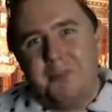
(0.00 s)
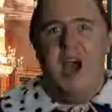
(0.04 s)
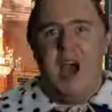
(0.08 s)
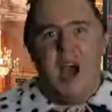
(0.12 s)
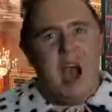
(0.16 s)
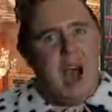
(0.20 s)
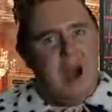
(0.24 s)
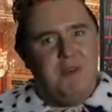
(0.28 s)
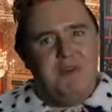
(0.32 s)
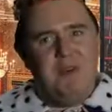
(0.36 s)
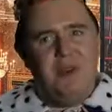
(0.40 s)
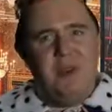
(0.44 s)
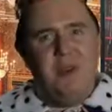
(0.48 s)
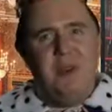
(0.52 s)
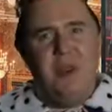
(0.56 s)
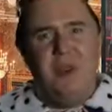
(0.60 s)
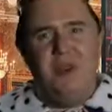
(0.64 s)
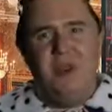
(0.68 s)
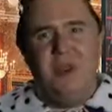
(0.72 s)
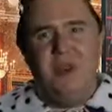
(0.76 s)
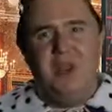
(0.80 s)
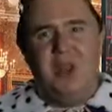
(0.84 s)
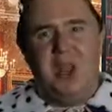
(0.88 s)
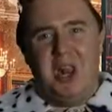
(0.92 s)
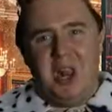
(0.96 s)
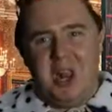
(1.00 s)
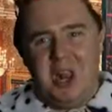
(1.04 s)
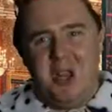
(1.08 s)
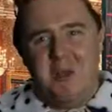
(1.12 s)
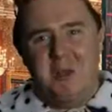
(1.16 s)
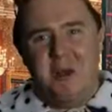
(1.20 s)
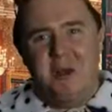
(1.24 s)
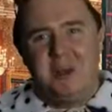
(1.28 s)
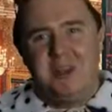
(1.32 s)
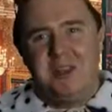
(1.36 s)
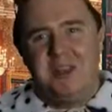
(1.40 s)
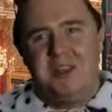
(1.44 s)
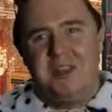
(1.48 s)
I haven't got a clue
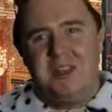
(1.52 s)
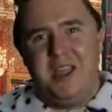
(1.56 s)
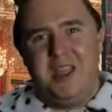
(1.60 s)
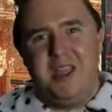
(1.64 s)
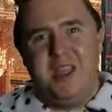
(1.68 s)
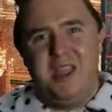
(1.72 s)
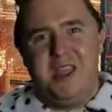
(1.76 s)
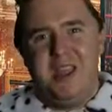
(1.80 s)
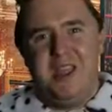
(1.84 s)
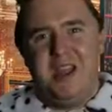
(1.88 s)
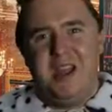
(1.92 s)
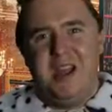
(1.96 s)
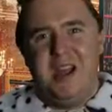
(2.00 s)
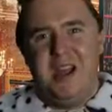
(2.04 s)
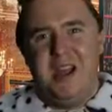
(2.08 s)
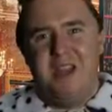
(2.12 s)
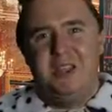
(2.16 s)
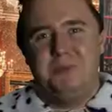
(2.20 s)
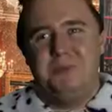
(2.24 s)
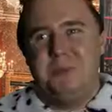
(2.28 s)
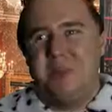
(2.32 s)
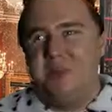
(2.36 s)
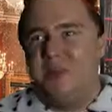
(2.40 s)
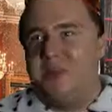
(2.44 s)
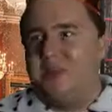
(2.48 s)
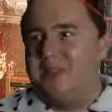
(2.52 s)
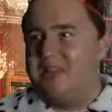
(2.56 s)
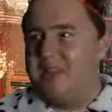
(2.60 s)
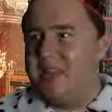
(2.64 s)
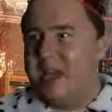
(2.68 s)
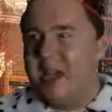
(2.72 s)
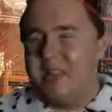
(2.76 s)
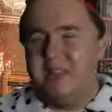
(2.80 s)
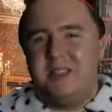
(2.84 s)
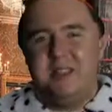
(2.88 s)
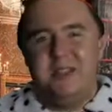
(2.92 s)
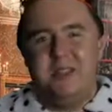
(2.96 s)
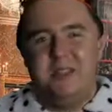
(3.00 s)
what to say here, lads, because
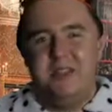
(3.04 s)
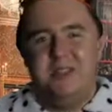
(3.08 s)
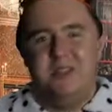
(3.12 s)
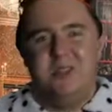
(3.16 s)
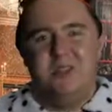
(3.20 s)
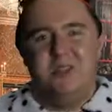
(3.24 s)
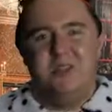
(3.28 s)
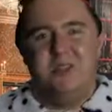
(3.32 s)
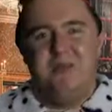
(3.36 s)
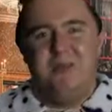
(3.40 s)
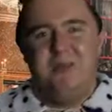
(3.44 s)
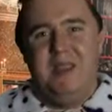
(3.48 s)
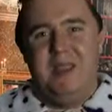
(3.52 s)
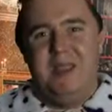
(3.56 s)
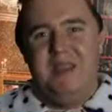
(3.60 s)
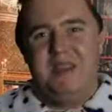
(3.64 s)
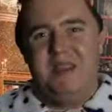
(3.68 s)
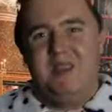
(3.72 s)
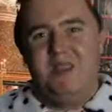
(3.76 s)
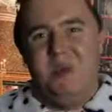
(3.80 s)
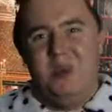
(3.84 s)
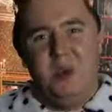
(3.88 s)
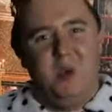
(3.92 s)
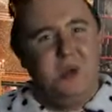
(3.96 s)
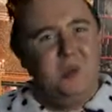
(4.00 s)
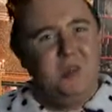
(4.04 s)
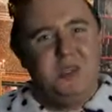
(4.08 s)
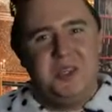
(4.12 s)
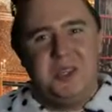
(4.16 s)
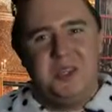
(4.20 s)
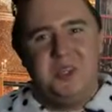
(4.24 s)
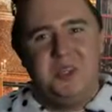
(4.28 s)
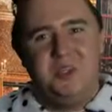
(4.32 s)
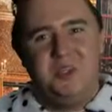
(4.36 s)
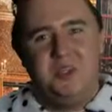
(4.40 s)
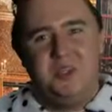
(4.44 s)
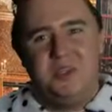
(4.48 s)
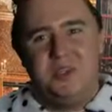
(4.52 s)
that just makes no
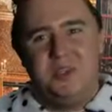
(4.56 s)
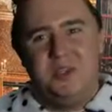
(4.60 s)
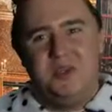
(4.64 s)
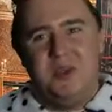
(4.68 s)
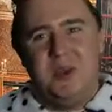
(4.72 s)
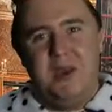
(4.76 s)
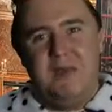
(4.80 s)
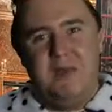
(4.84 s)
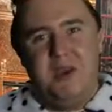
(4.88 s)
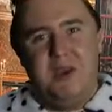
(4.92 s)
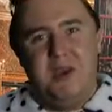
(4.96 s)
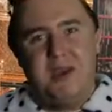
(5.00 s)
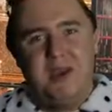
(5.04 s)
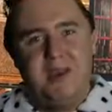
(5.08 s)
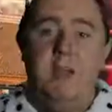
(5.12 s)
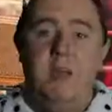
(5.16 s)
sense whatsoever.